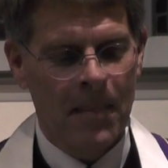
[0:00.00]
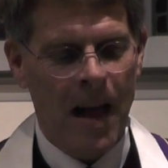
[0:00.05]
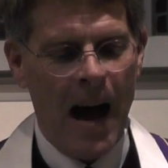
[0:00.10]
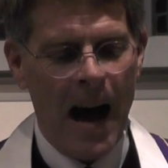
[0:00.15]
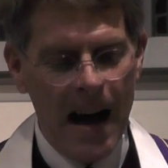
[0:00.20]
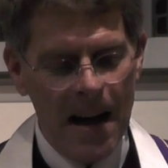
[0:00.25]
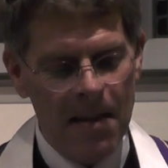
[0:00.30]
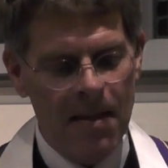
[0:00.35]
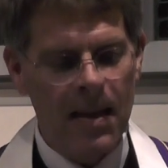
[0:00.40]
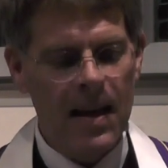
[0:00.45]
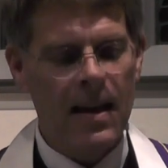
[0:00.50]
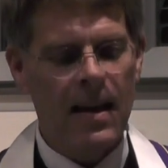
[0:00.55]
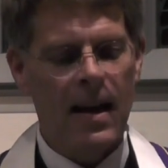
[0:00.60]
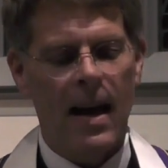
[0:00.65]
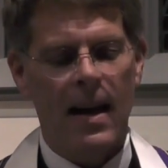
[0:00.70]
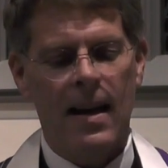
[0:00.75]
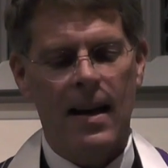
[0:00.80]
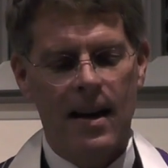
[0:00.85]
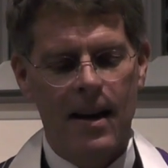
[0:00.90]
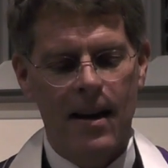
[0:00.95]
I think I
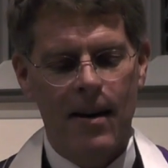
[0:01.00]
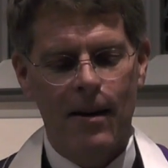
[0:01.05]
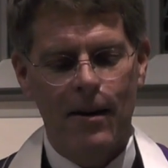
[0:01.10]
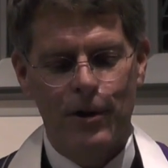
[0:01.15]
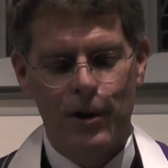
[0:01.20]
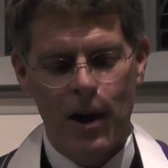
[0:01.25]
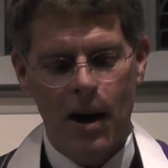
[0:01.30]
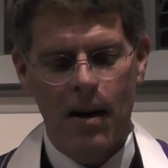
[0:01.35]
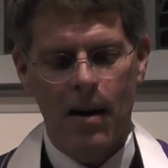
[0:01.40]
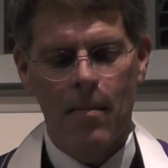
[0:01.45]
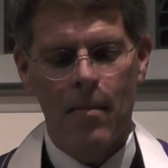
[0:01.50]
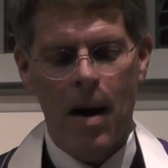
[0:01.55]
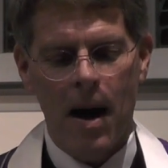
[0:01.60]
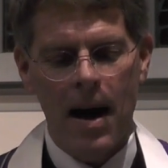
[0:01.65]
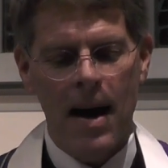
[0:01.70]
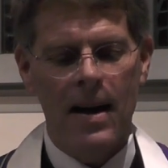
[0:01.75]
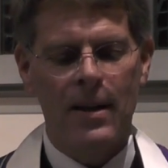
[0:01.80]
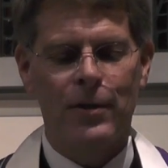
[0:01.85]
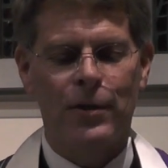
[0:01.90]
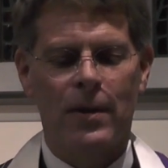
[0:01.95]
can hear
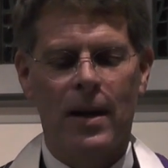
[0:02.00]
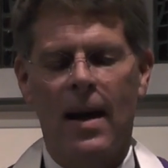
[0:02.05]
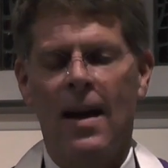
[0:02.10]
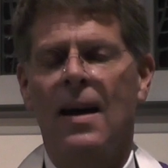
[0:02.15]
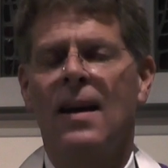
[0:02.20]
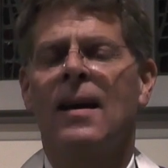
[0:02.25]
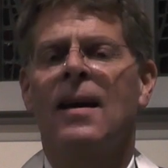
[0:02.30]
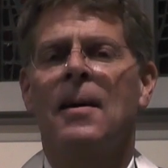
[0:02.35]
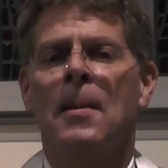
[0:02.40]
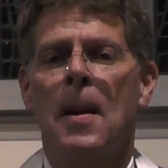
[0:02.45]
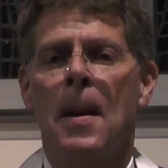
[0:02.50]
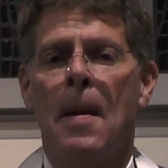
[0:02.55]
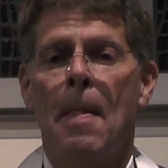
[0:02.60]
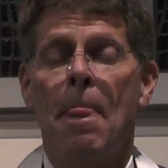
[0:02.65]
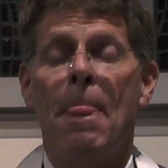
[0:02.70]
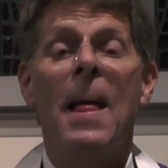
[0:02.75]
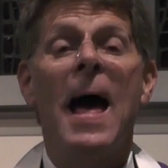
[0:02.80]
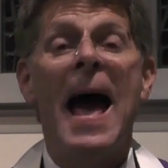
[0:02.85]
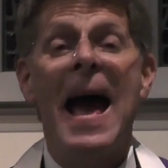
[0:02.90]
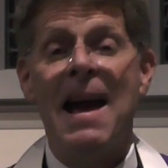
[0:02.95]
Jeremiah saying,
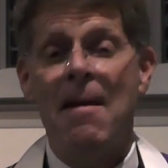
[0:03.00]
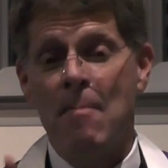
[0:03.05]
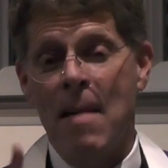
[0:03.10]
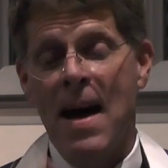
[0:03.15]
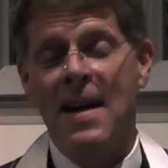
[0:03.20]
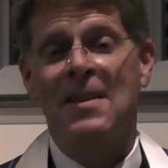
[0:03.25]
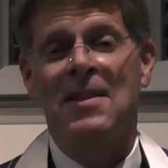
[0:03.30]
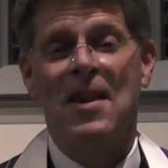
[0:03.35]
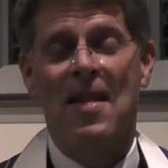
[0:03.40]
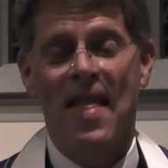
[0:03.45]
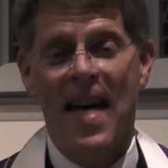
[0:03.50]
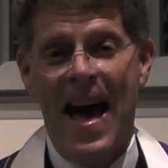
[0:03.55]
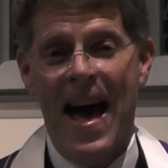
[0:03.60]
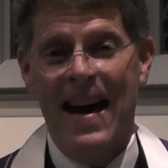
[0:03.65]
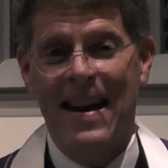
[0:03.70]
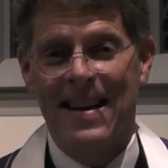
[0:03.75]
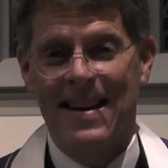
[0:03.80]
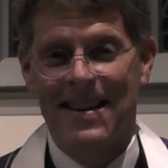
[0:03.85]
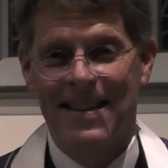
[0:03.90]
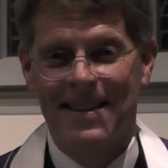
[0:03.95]
Amen to
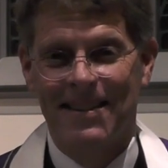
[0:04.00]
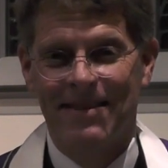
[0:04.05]
that.